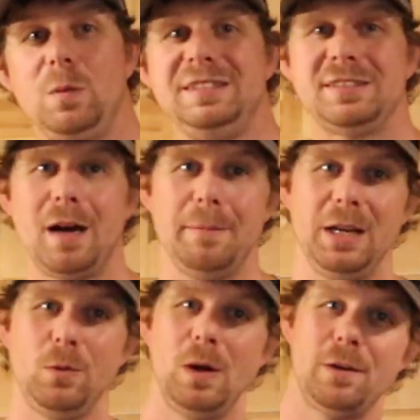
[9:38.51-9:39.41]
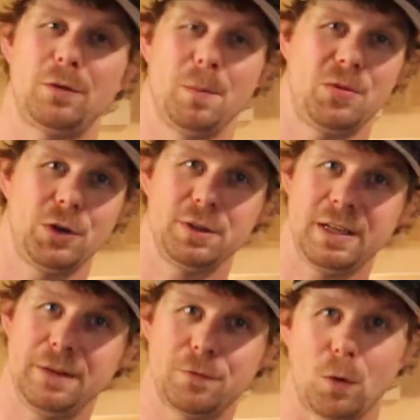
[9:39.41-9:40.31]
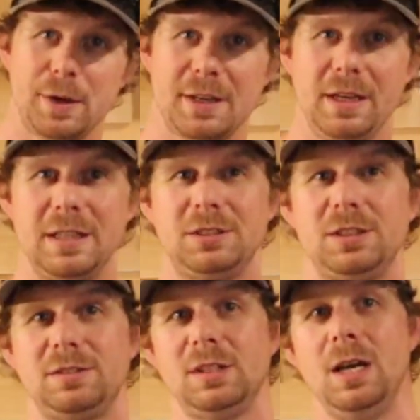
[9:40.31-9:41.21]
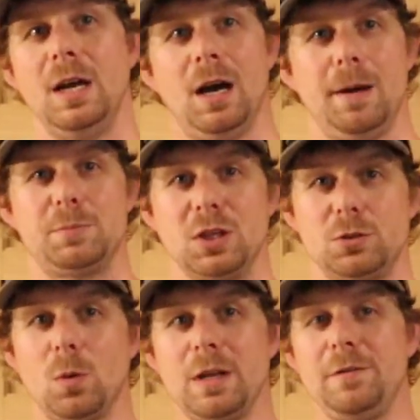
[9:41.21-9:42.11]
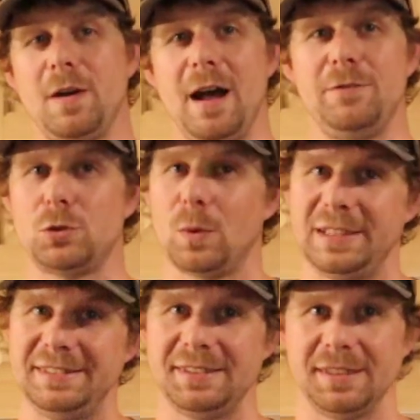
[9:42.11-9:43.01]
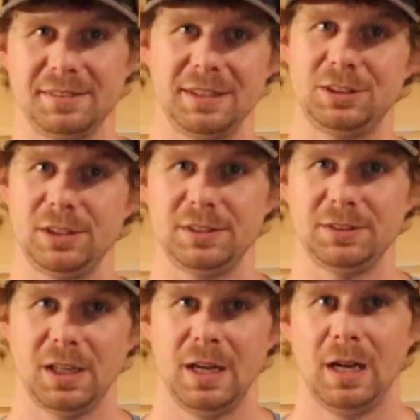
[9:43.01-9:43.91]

We saw them anywhere from 13, 14 inches up to 25, 26 inches,